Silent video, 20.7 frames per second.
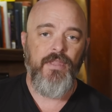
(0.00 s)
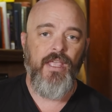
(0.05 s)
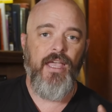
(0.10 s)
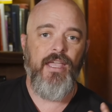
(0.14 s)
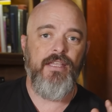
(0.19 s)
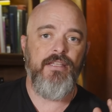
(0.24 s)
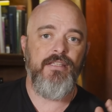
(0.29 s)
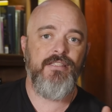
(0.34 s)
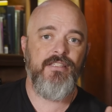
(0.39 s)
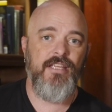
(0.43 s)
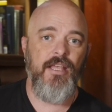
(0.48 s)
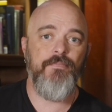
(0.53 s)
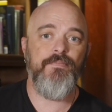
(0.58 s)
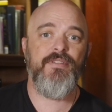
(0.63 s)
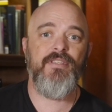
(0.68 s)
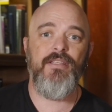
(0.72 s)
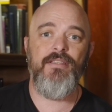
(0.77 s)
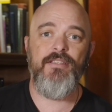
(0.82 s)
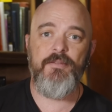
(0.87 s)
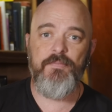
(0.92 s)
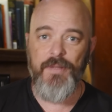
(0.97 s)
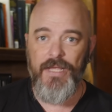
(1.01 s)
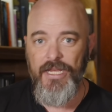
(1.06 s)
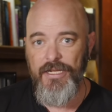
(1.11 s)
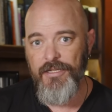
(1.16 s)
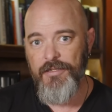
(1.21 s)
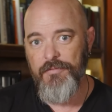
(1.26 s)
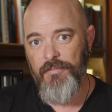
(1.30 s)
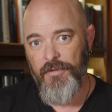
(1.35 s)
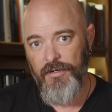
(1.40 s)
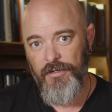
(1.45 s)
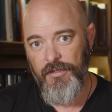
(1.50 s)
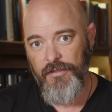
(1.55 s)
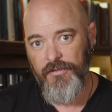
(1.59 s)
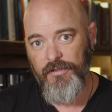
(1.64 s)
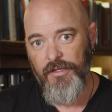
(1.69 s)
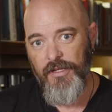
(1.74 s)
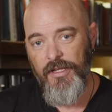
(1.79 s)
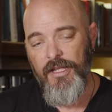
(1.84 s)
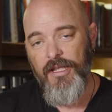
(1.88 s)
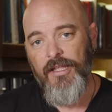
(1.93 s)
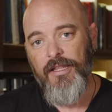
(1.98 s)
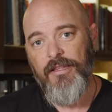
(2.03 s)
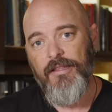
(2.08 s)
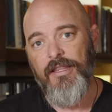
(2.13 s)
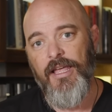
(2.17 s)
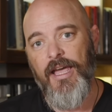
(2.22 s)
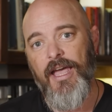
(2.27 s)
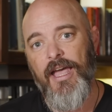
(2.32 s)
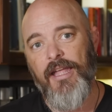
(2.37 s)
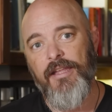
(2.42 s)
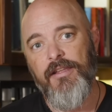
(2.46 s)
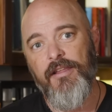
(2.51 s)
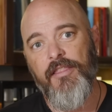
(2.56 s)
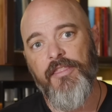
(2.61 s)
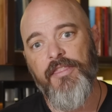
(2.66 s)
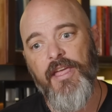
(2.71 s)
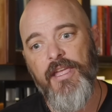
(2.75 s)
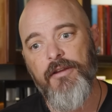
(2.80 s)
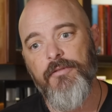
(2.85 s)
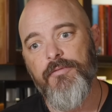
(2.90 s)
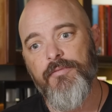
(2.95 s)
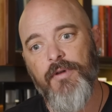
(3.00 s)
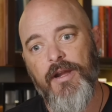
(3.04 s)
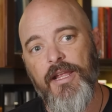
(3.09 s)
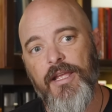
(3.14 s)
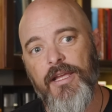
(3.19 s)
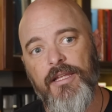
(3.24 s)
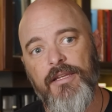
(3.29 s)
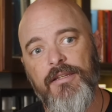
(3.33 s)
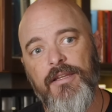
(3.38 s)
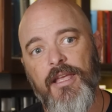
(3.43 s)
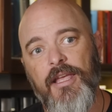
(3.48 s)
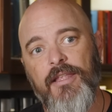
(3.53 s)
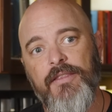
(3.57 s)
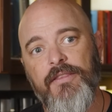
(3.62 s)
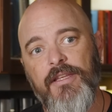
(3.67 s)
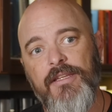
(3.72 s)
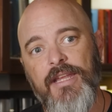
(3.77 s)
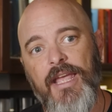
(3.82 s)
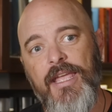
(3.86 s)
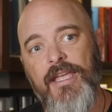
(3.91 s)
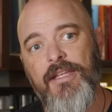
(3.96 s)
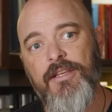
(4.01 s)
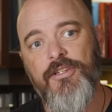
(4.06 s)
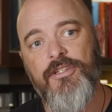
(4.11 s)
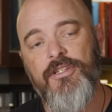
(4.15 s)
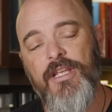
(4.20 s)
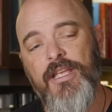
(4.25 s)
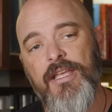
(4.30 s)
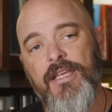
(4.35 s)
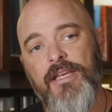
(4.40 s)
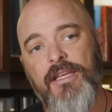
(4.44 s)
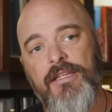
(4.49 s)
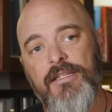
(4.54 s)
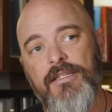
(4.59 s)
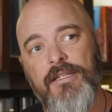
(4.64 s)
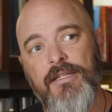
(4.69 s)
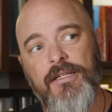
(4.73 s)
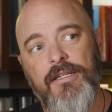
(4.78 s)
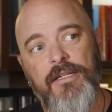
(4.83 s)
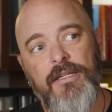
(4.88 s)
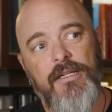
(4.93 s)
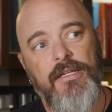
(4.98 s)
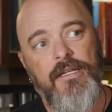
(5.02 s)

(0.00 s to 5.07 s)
a Simpsons peated malt that they ran and then aged in,